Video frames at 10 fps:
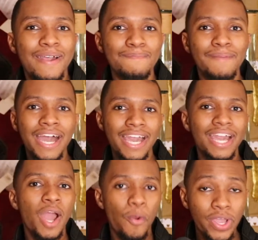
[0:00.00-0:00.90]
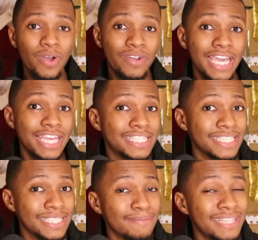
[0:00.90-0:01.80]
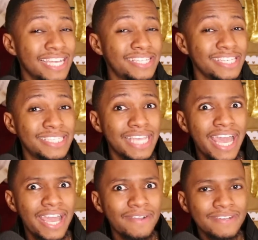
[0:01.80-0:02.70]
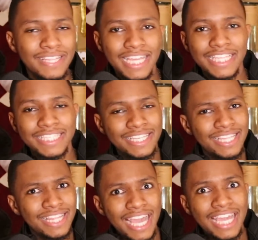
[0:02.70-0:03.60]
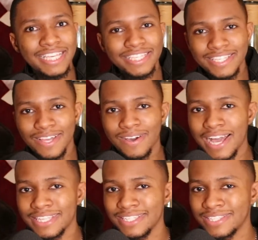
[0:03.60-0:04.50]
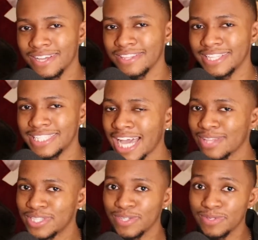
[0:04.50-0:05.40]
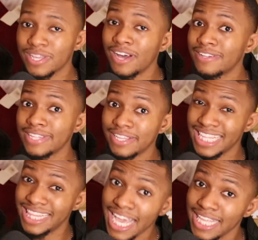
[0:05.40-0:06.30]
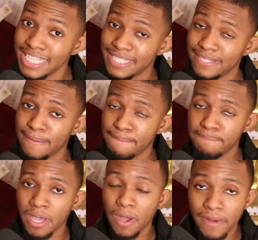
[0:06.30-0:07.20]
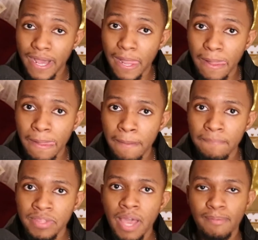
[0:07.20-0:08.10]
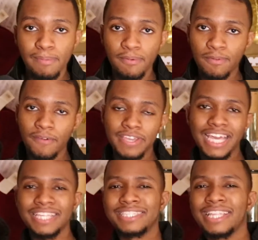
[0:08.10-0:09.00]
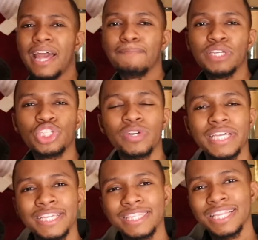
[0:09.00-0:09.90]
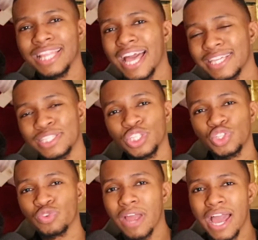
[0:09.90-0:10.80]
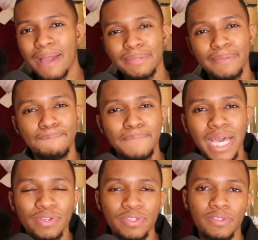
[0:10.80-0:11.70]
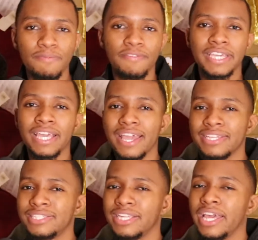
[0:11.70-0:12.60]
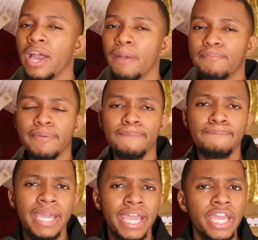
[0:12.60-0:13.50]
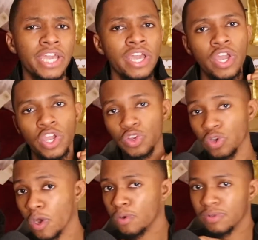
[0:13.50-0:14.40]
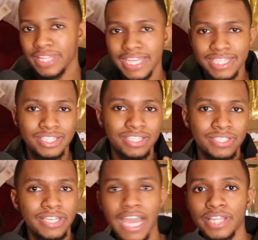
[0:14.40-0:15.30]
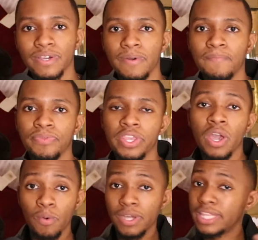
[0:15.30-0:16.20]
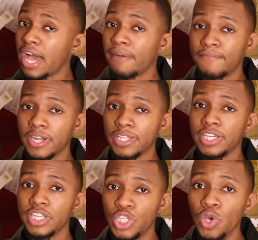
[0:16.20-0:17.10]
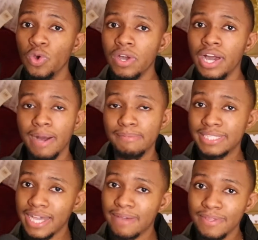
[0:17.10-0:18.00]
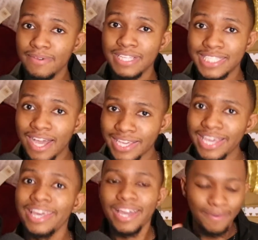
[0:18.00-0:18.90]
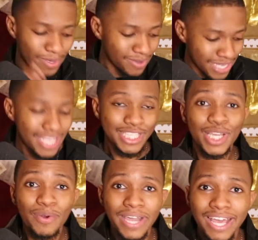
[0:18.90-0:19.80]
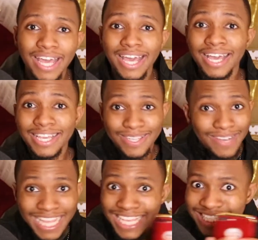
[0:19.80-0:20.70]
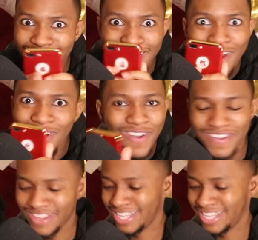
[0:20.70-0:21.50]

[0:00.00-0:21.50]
But we're going to get into something that she said related to the ladies. You know, as you saw in the title, she was calling out the ladies. All right? But before we get into that, be sure to hit the like, subscribe, and the bell notification to help your man grow this channel. Without further ado, I'm going to stop doing the talking, and we're going to get into it. So let's go.